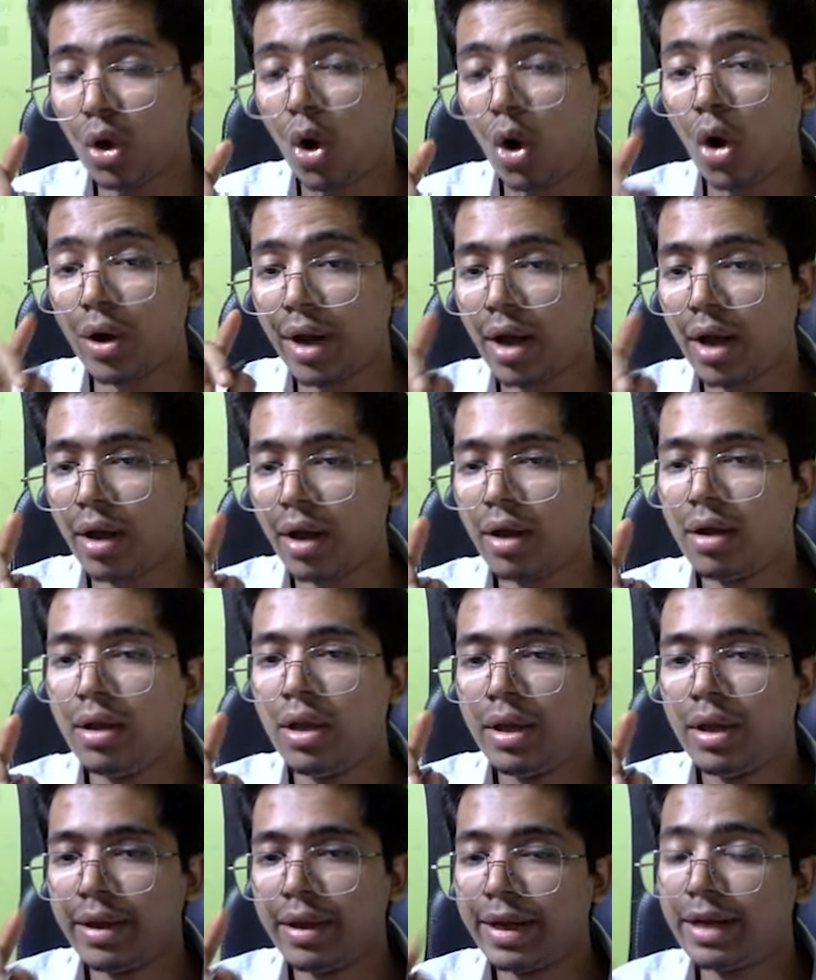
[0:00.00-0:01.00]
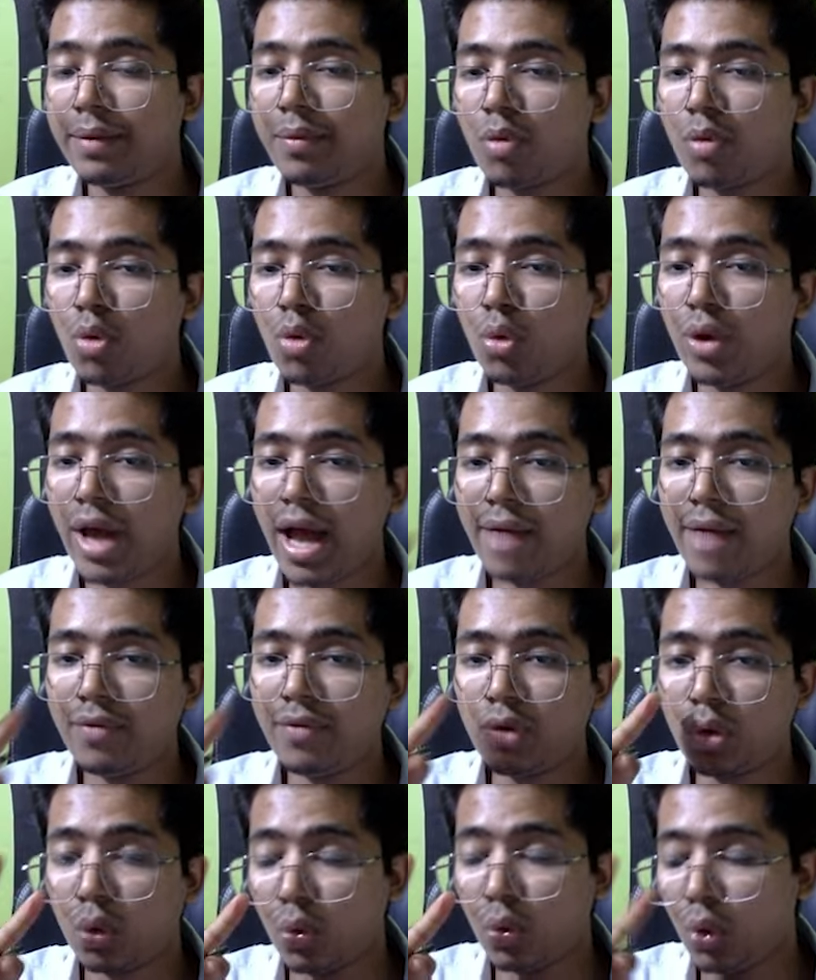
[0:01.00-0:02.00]
or it should
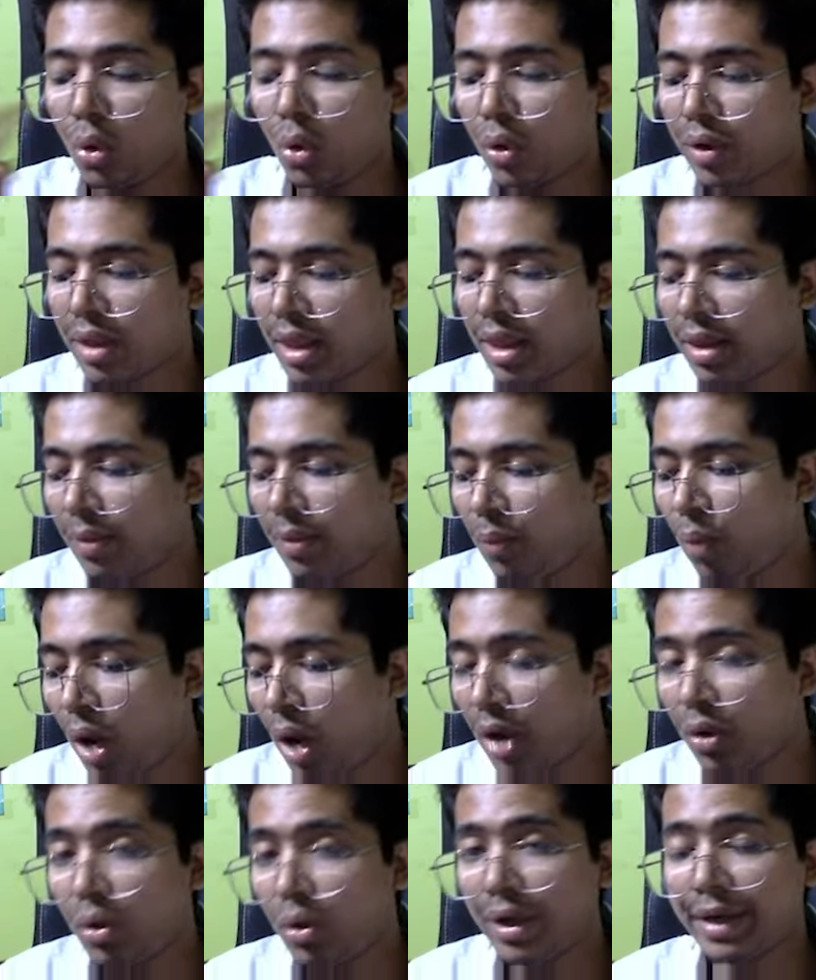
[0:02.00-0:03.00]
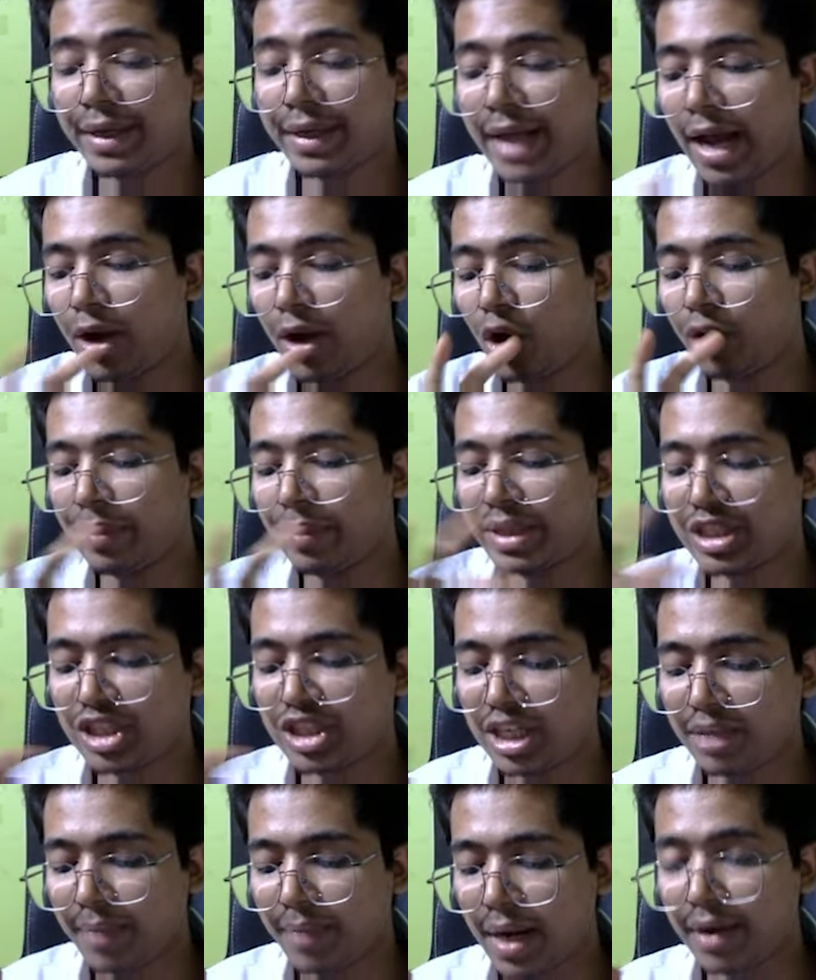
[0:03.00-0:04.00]
have two nodes. One node, it cannot be
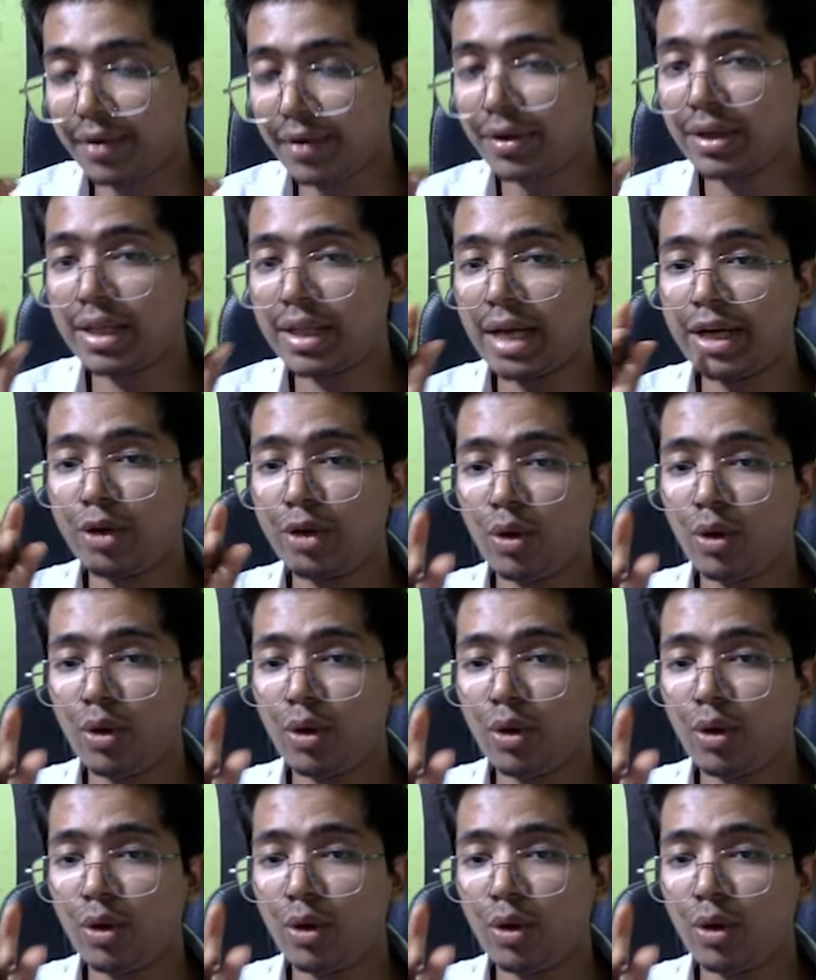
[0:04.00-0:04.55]
strict binary tree, then